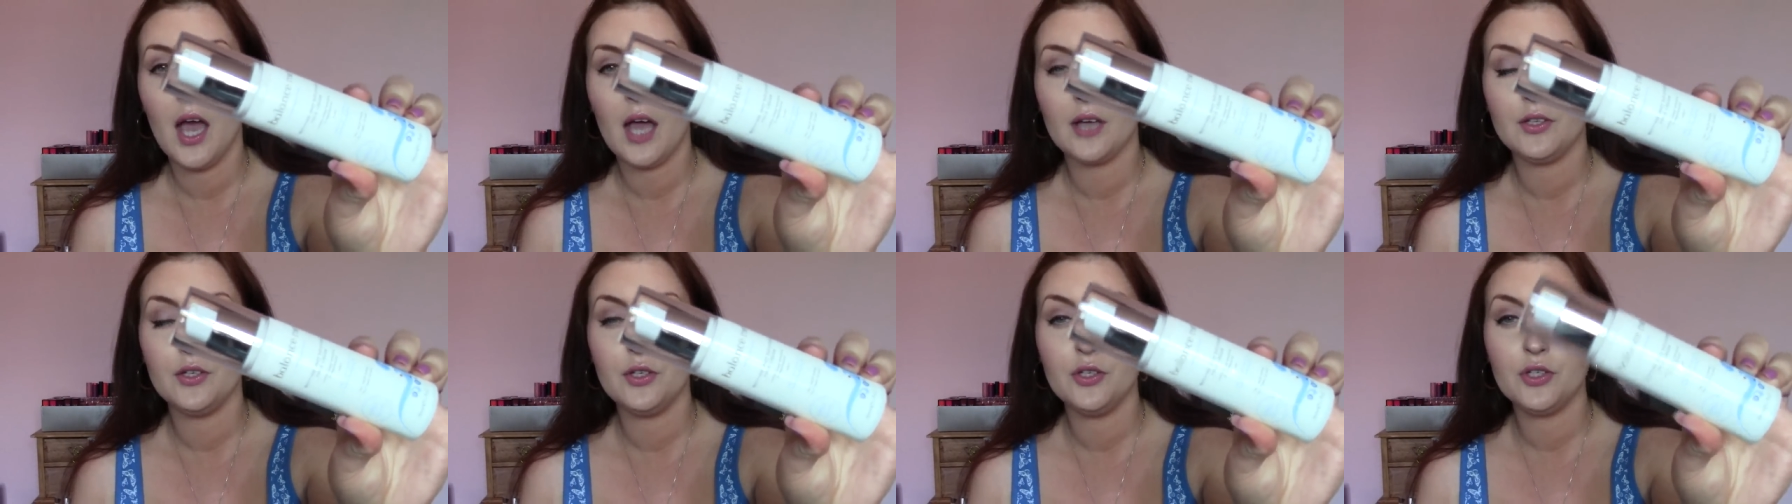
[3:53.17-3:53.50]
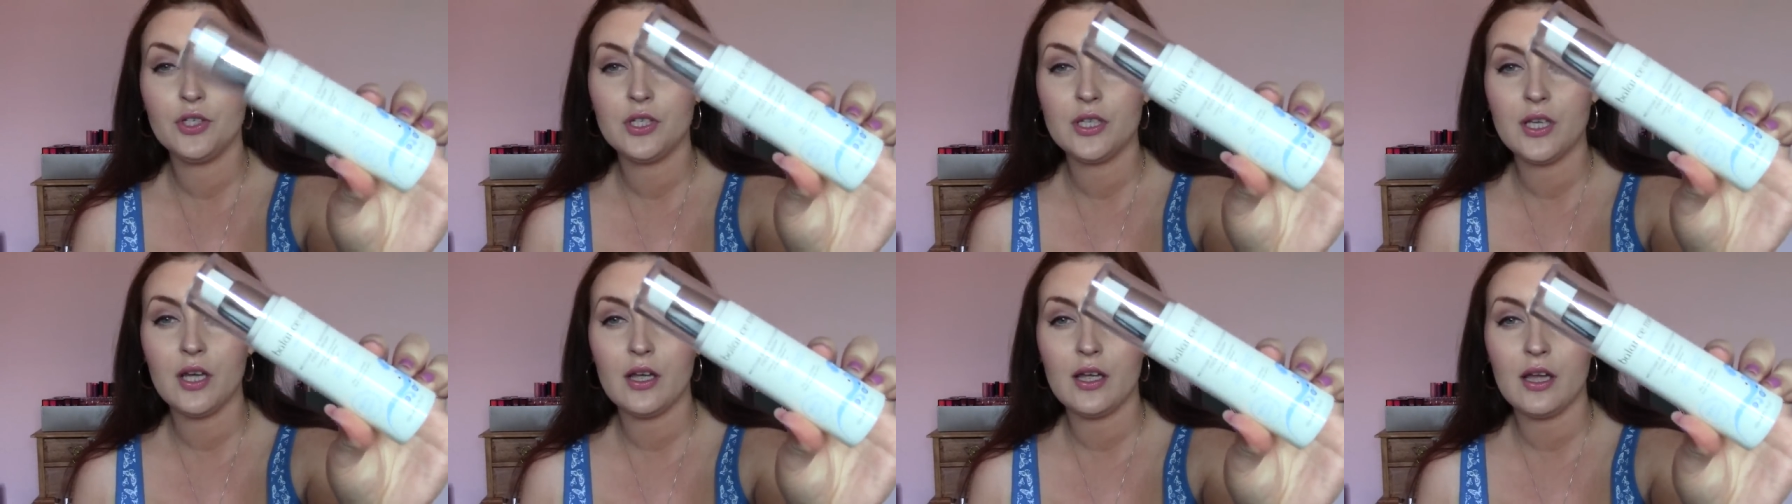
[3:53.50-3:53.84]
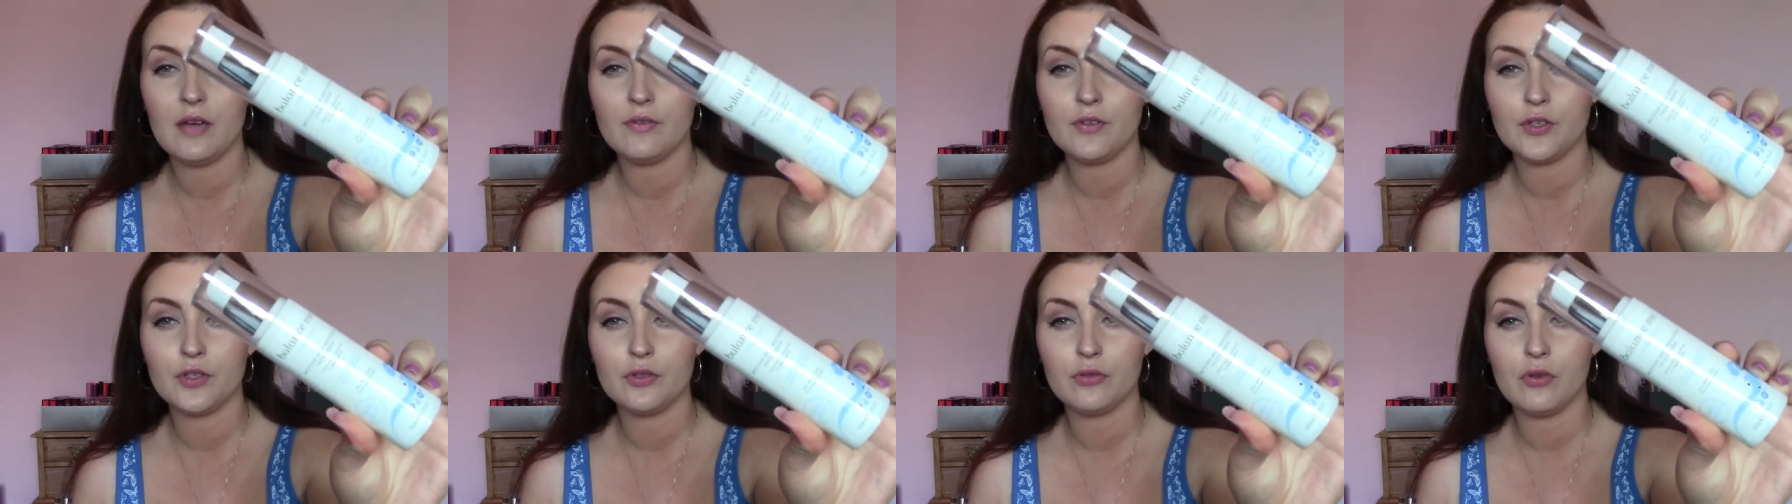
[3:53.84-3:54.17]
and usually I
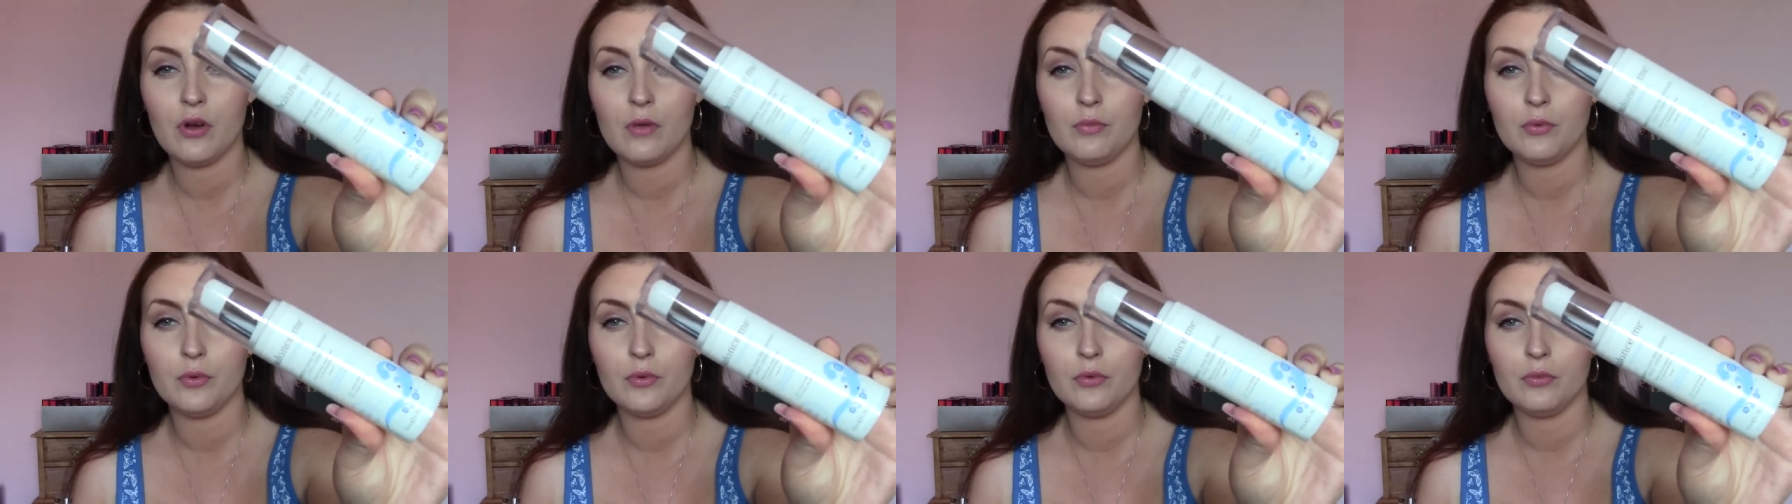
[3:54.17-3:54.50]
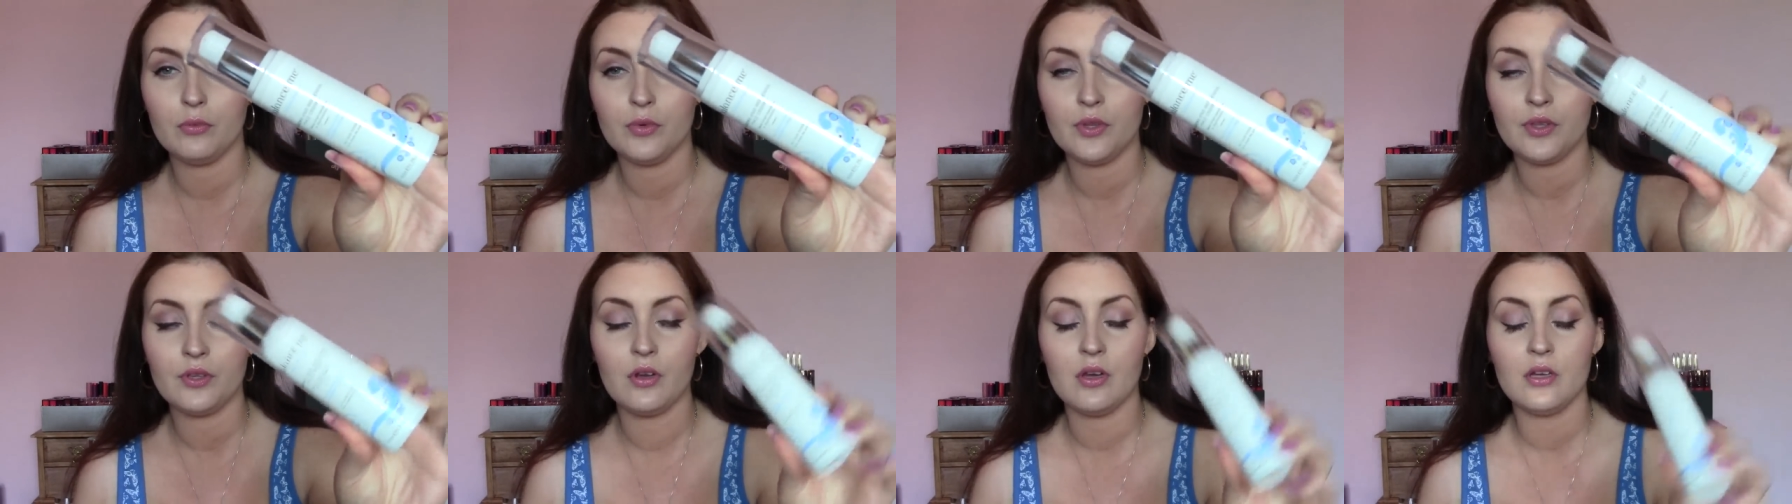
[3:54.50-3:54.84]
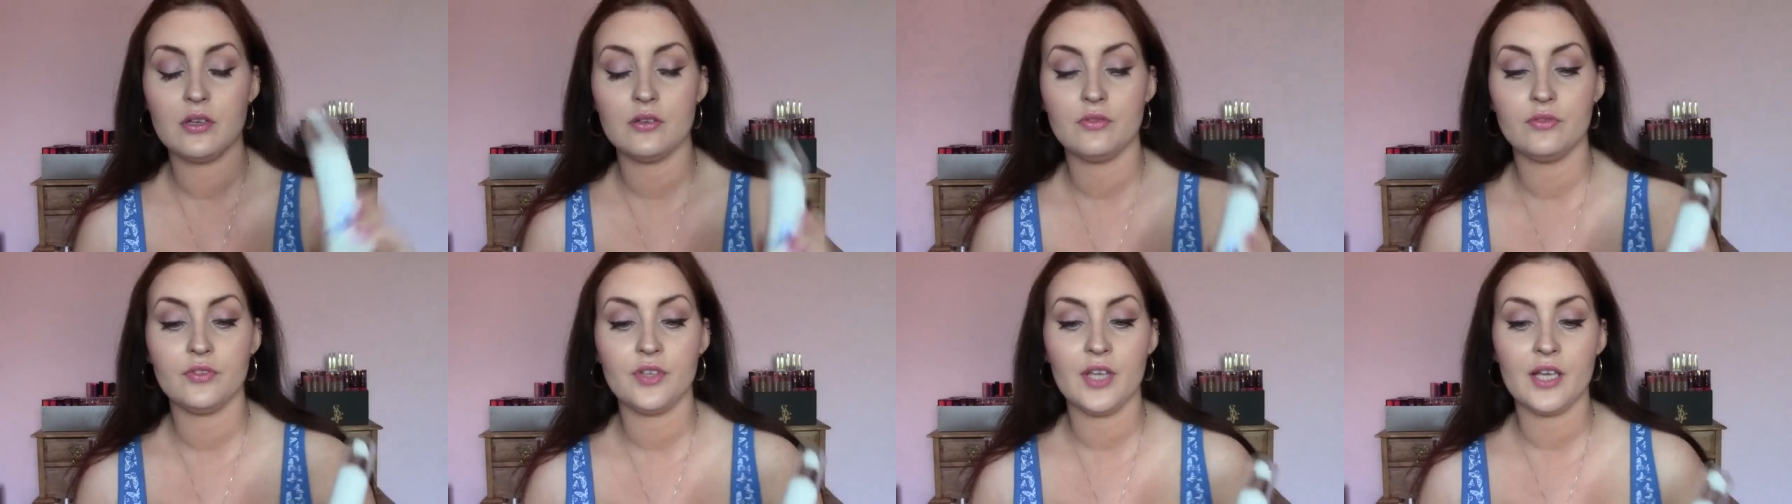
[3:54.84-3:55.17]
have a trouble with
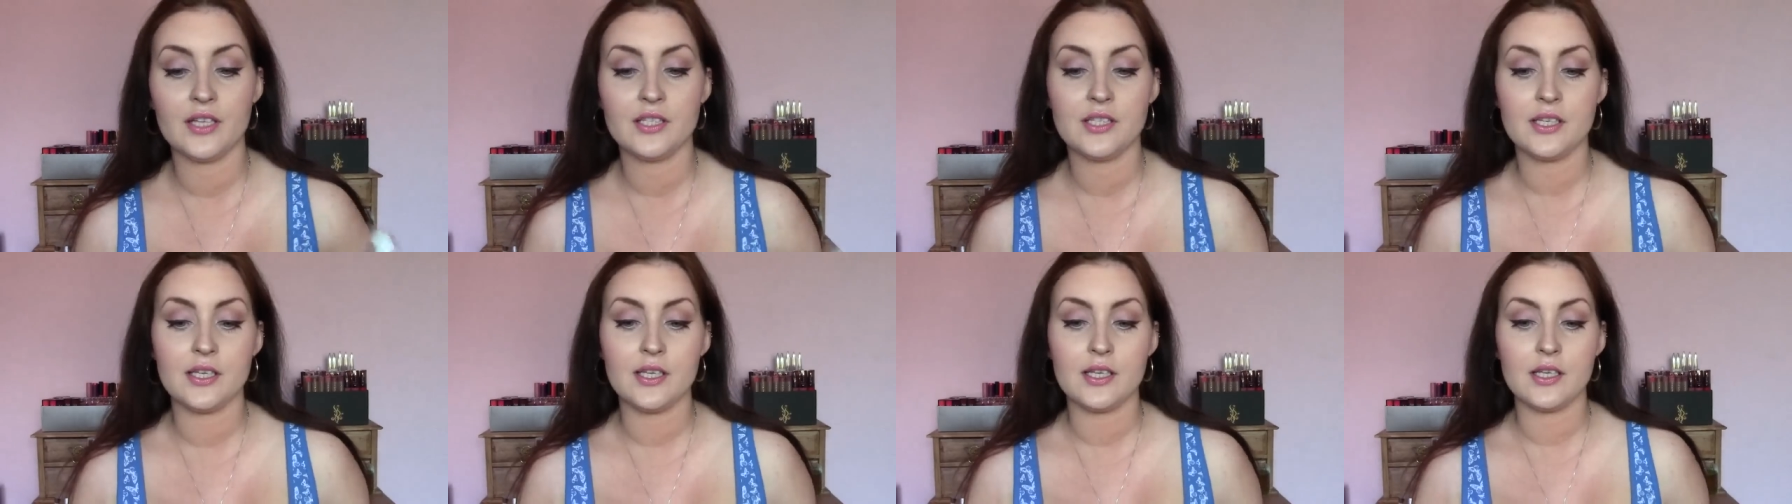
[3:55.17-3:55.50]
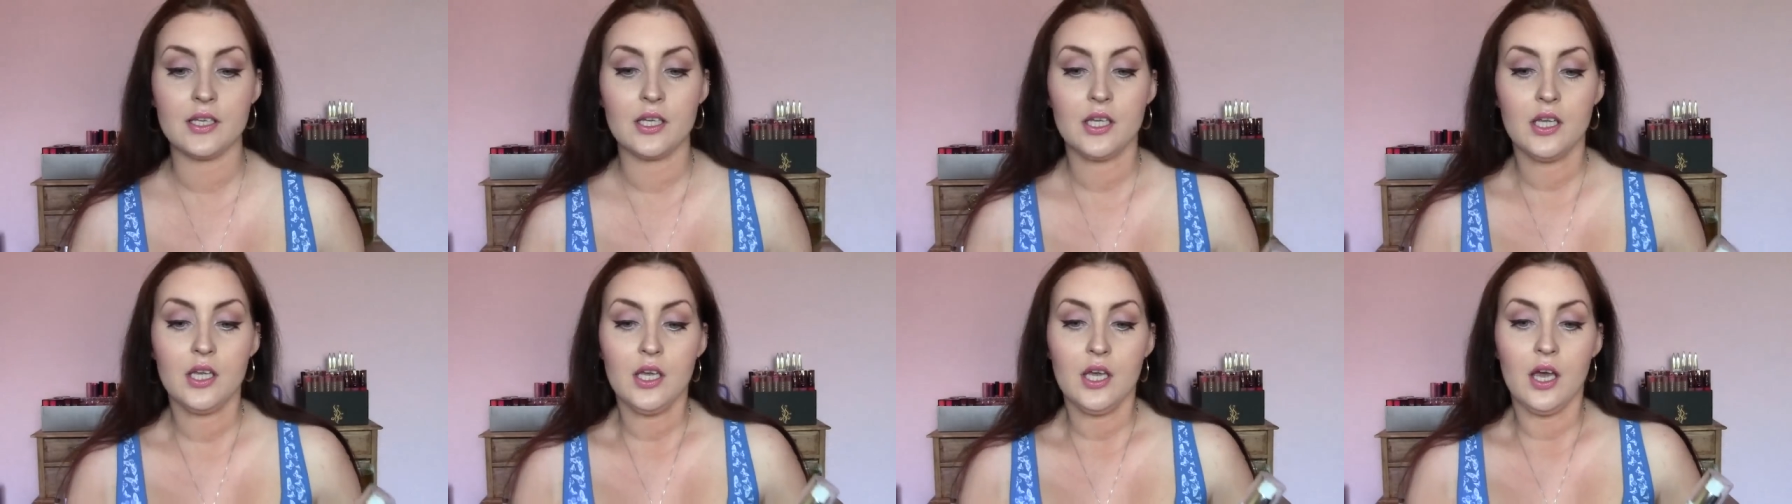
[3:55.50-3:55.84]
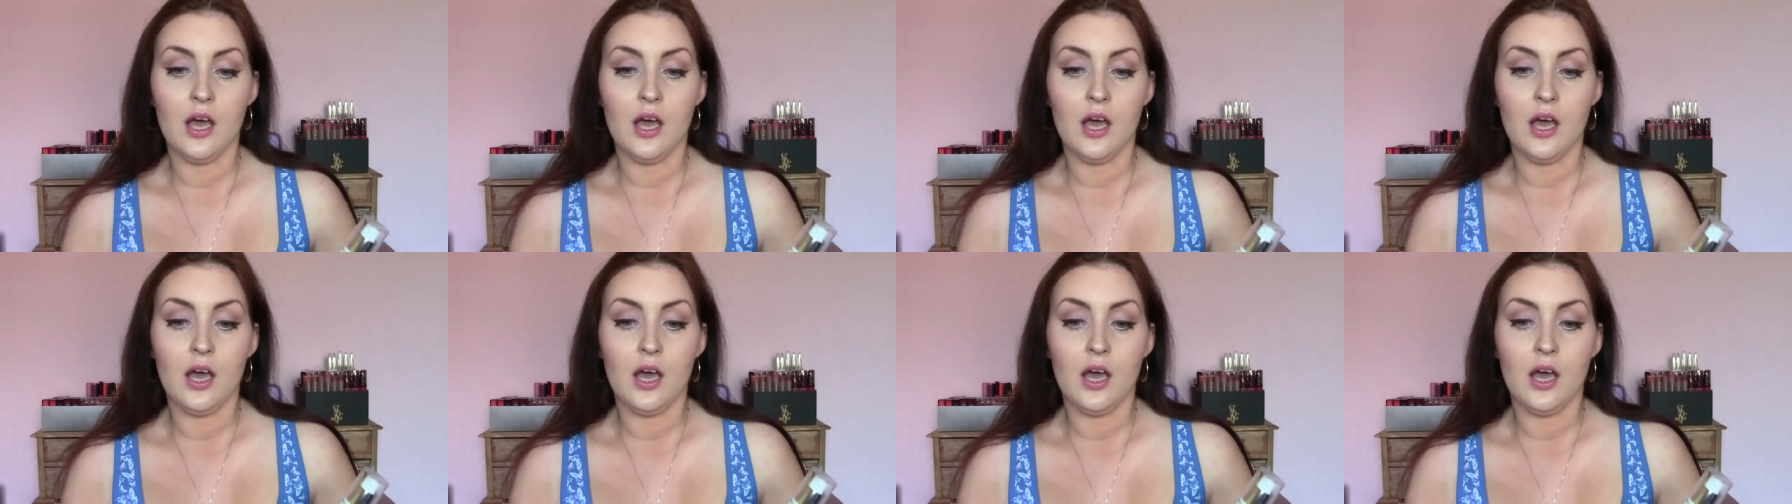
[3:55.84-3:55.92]
kind of getting